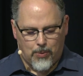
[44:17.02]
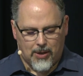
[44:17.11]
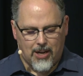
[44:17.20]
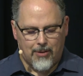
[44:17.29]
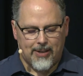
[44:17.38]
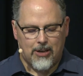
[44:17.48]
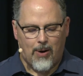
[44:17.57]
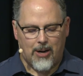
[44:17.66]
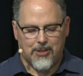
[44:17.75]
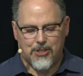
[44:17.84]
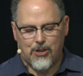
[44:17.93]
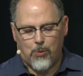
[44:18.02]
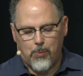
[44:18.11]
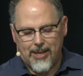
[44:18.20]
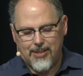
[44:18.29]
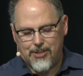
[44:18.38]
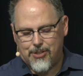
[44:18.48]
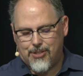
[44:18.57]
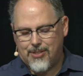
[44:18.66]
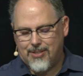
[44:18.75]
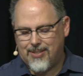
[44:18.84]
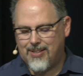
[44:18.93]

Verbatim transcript: What God requires is our witness.